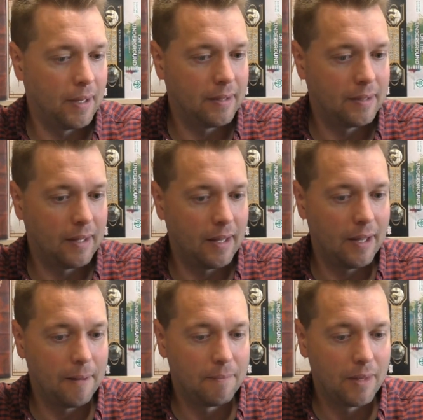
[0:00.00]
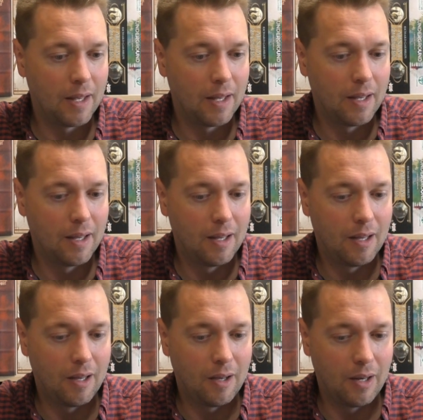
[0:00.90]
but uh,
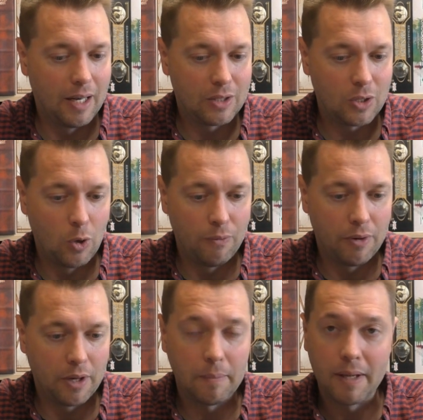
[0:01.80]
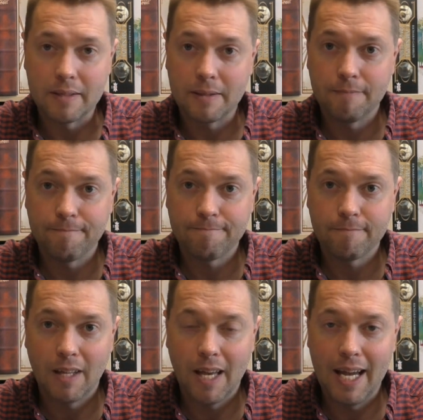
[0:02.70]
let's hope for the best.
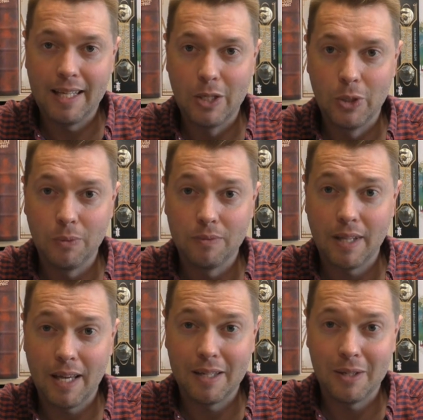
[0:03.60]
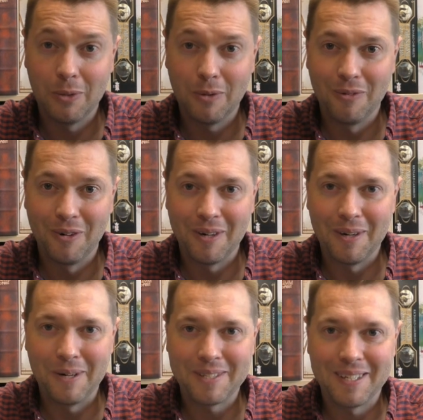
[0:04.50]
Anywho, thank you for
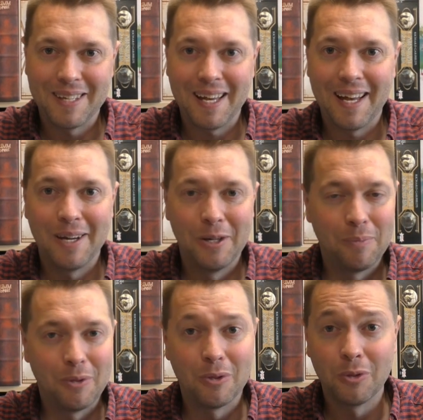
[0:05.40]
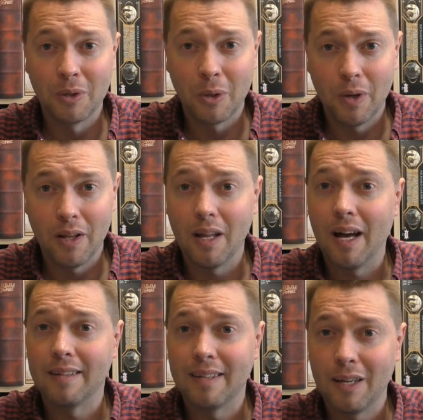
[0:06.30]
watching. I hope you're doing well.
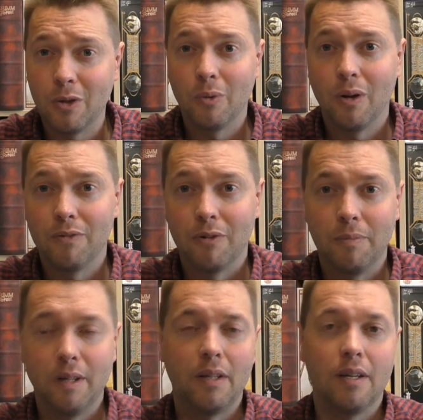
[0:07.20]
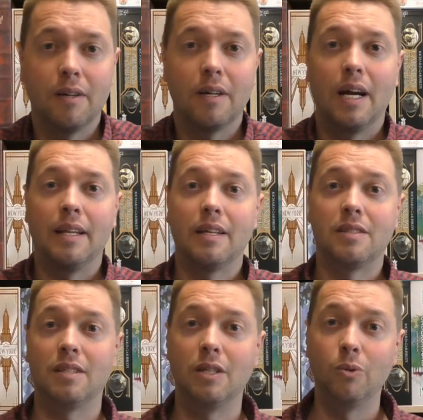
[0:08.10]
I thank you all for being here, and I
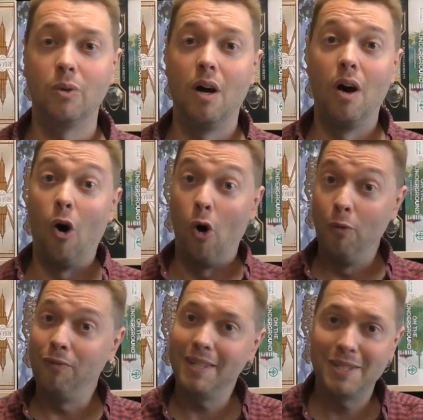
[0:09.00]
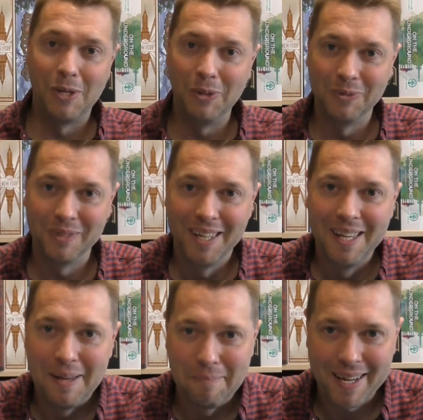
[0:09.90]
see you hopefully soon
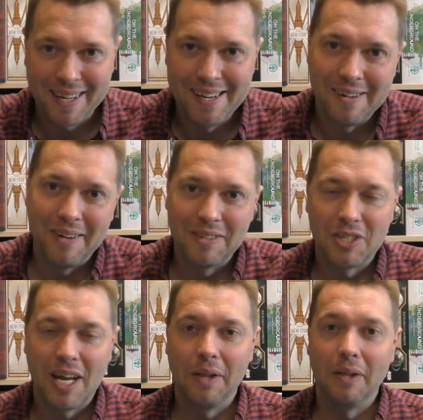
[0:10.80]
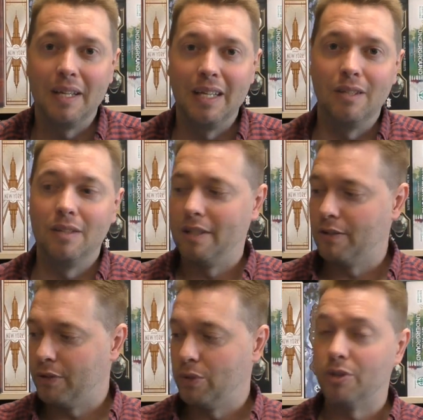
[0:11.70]
back here on the channel in the
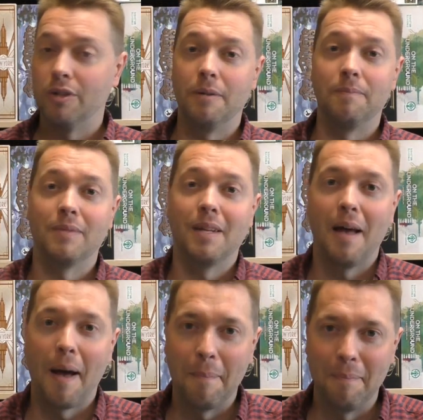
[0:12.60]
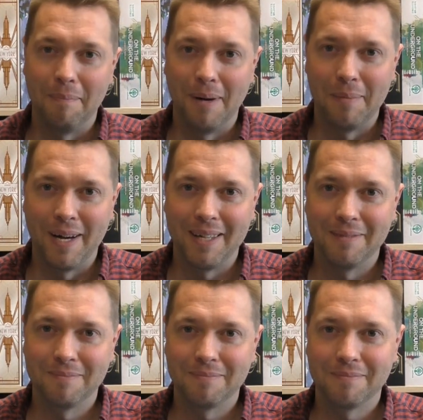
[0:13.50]
near future. Bye bye.